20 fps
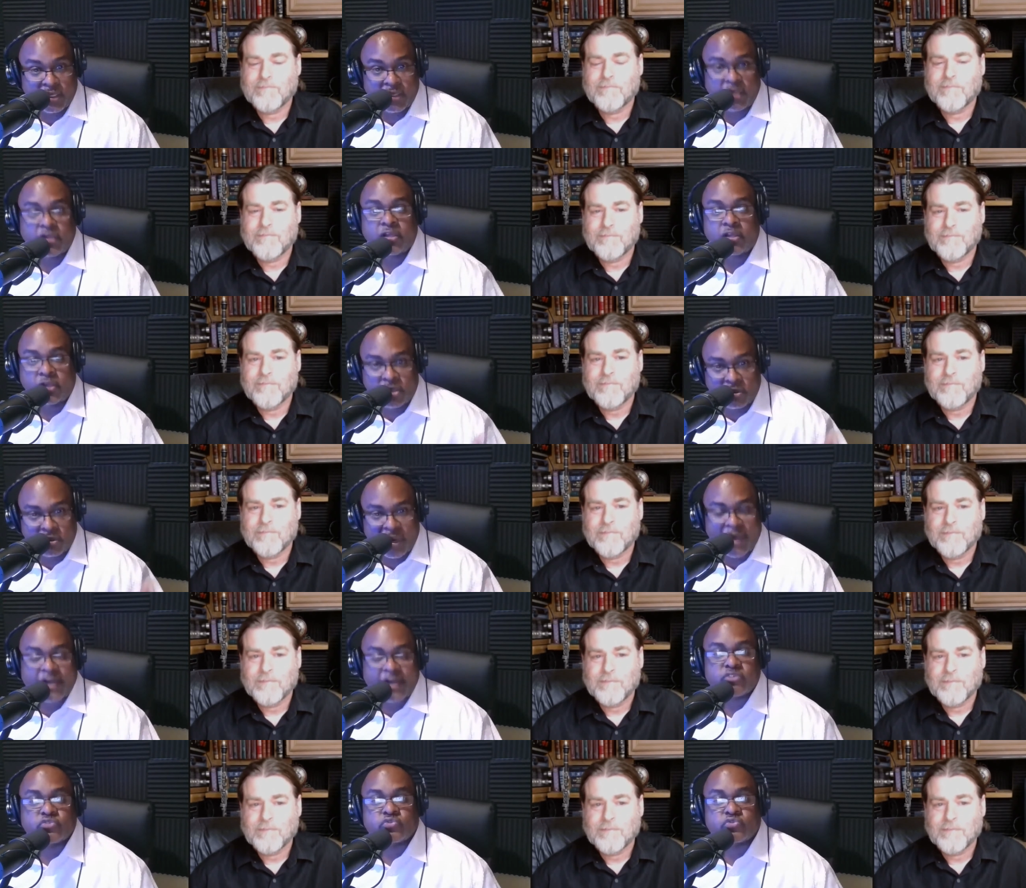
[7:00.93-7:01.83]
Speaker 1: mm-hmm. you
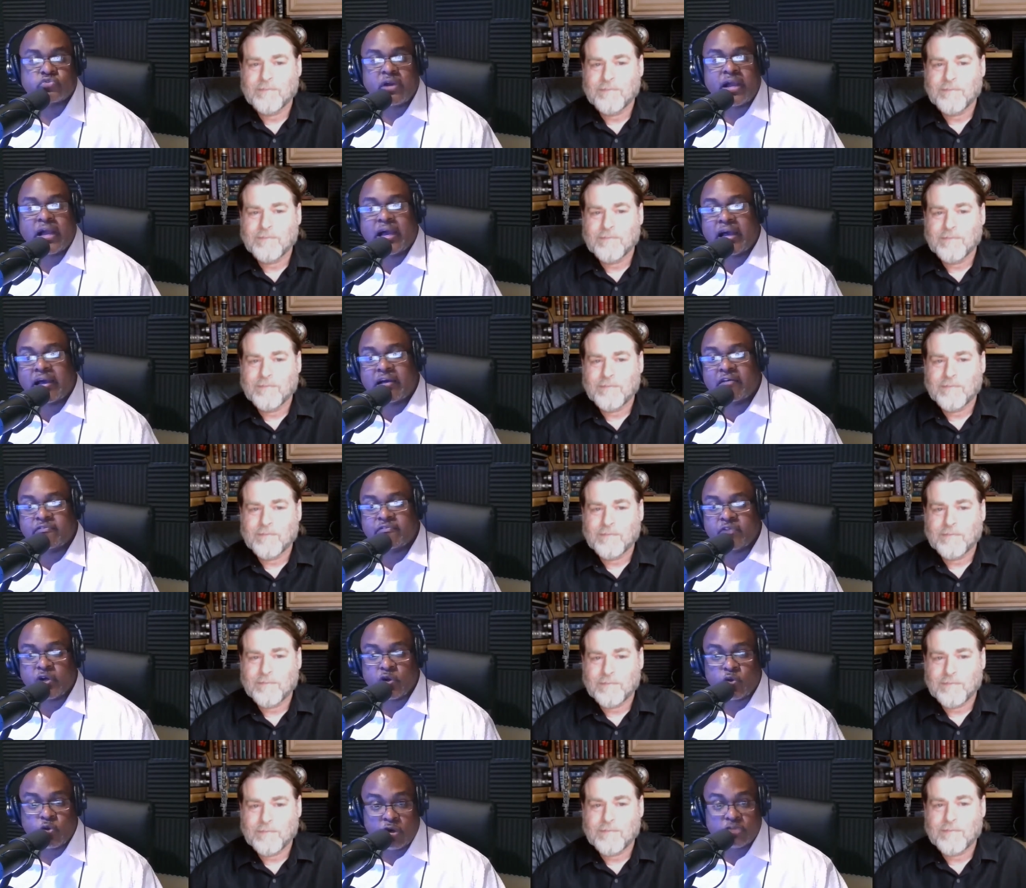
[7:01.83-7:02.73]
got to drive
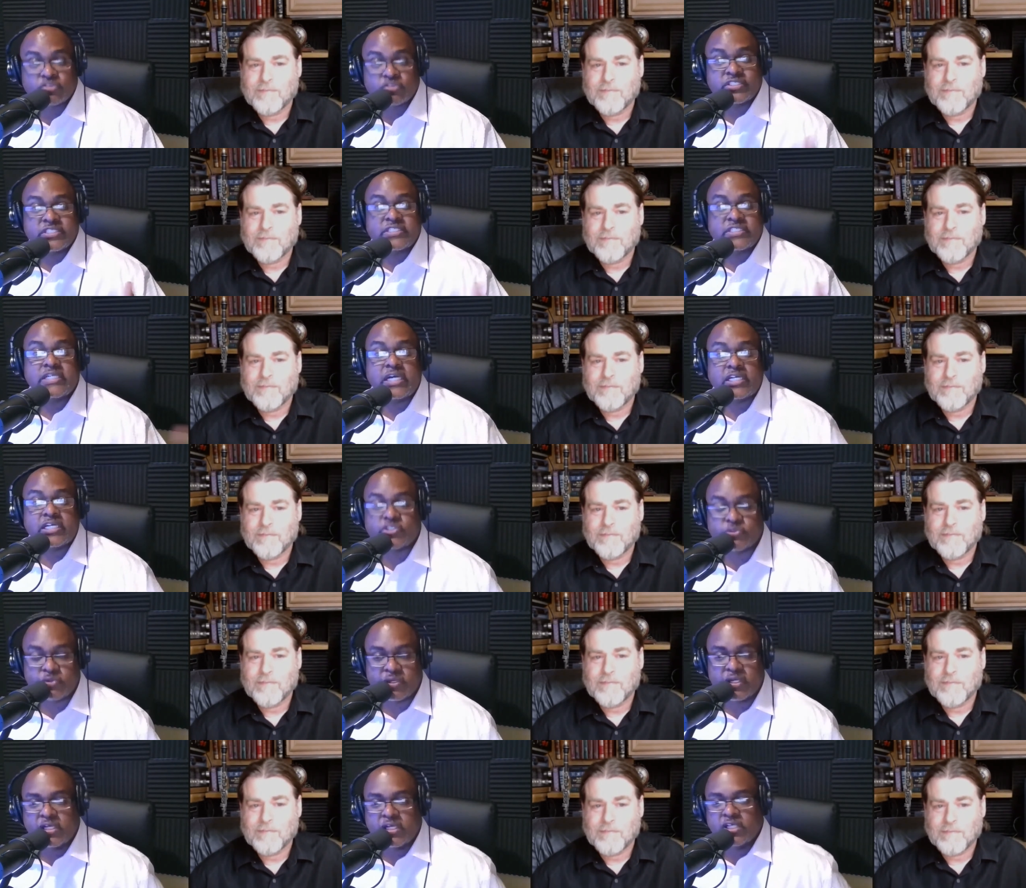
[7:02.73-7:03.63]
across
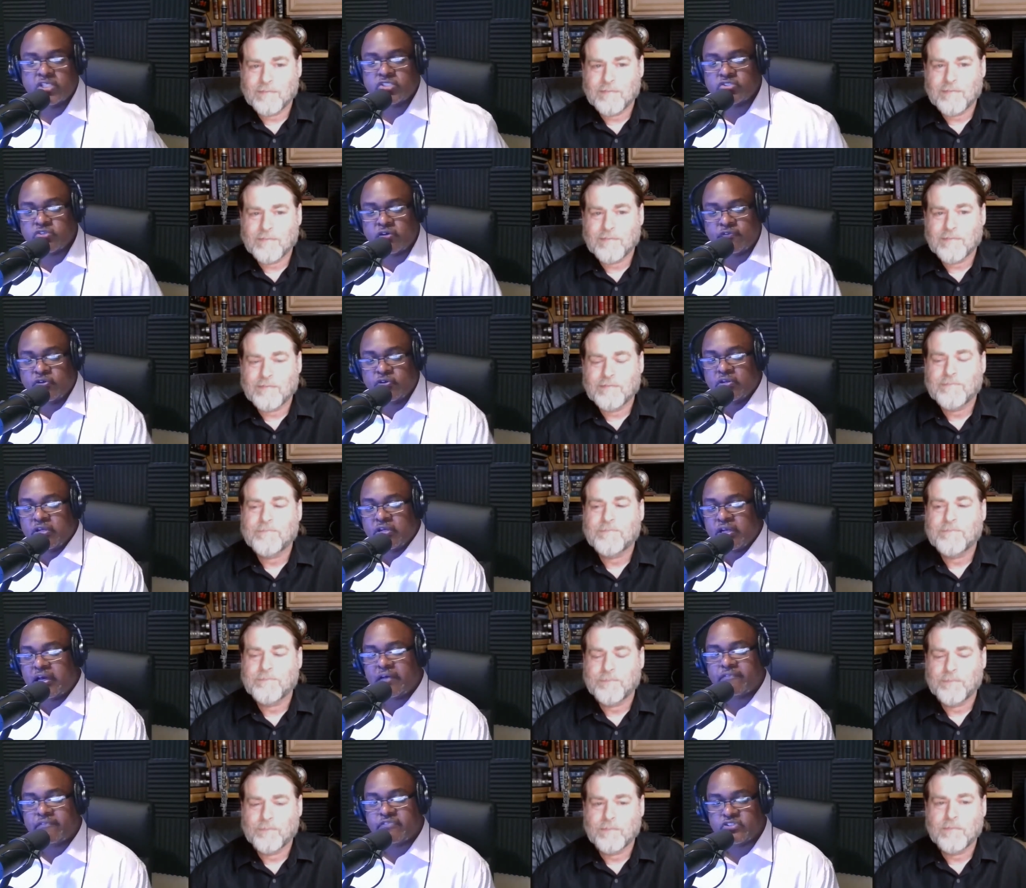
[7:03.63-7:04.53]
country. So if you love to